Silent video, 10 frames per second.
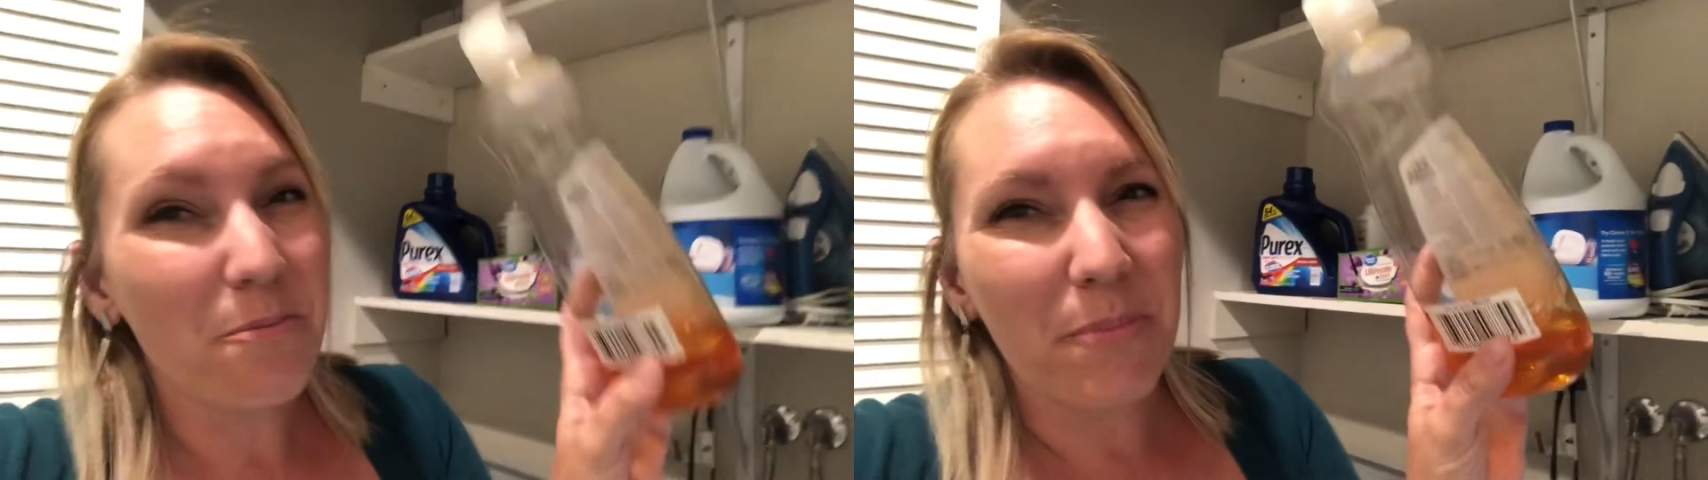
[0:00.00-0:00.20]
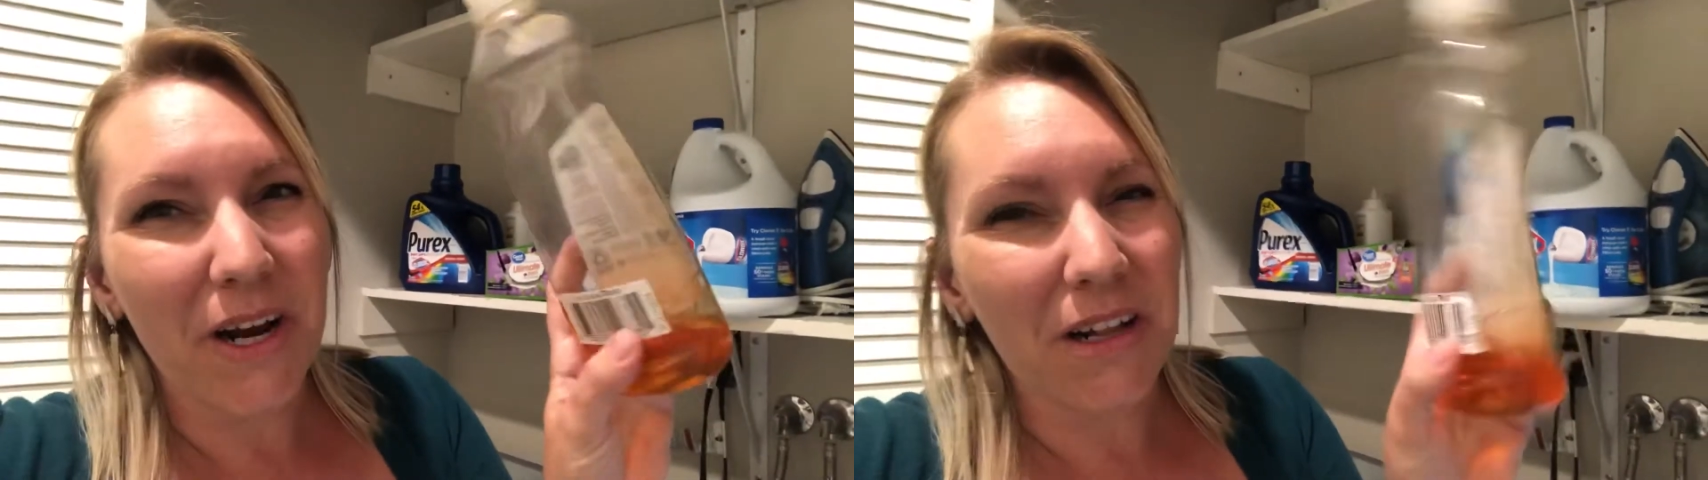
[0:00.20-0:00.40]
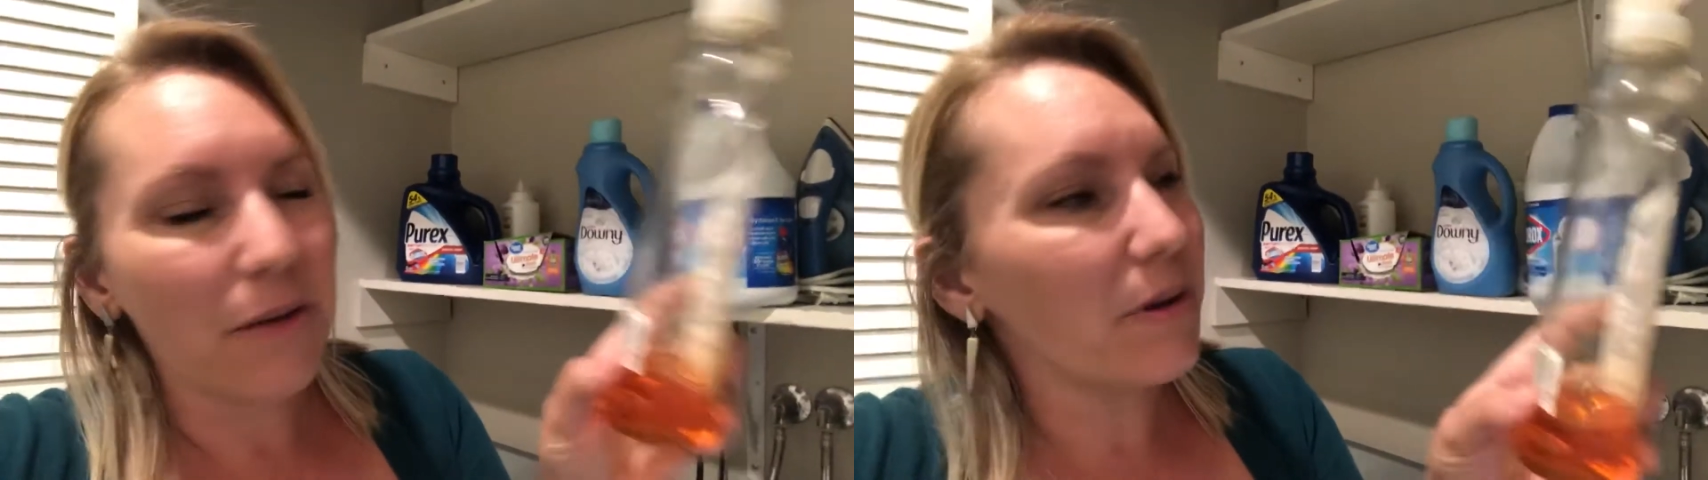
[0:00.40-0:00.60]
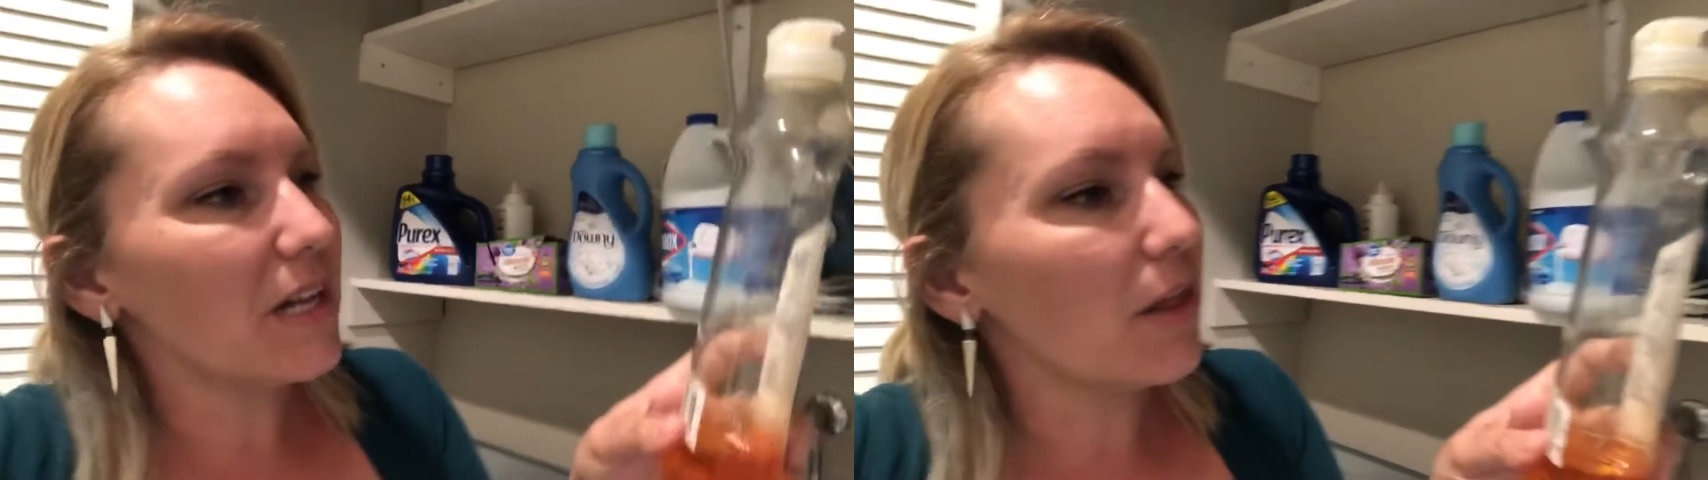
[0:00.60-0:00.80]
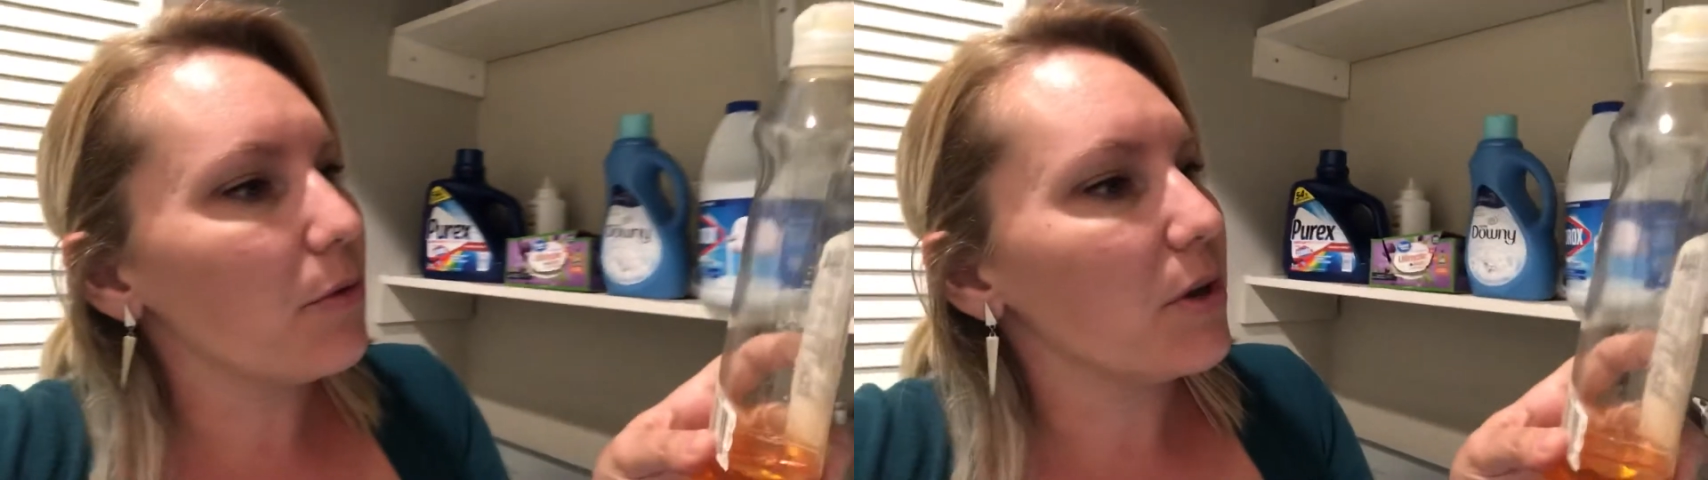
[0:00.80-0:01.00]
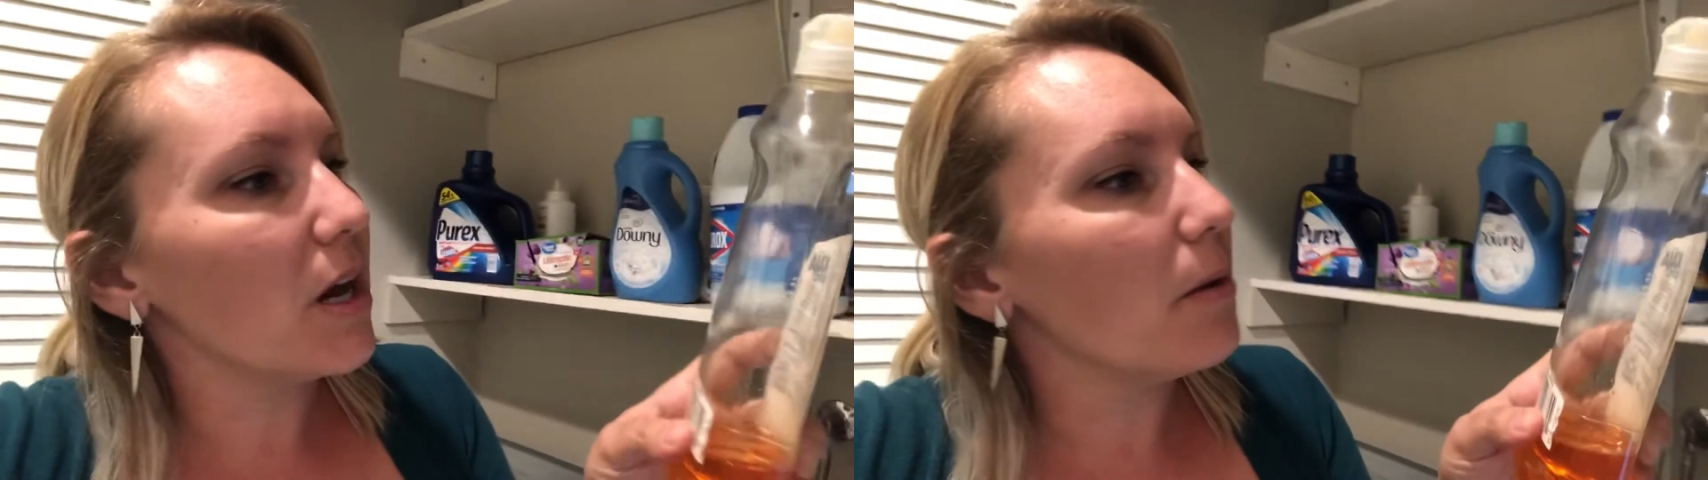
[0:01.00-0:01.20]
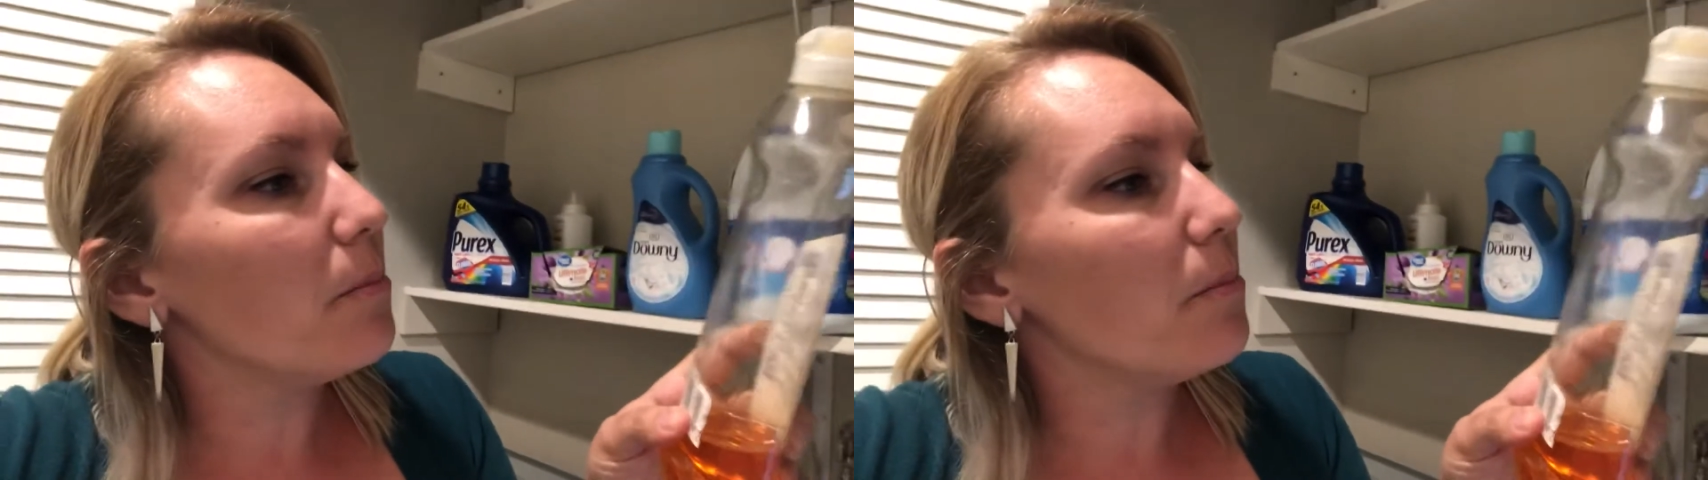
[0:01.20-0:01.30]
barely read it through here,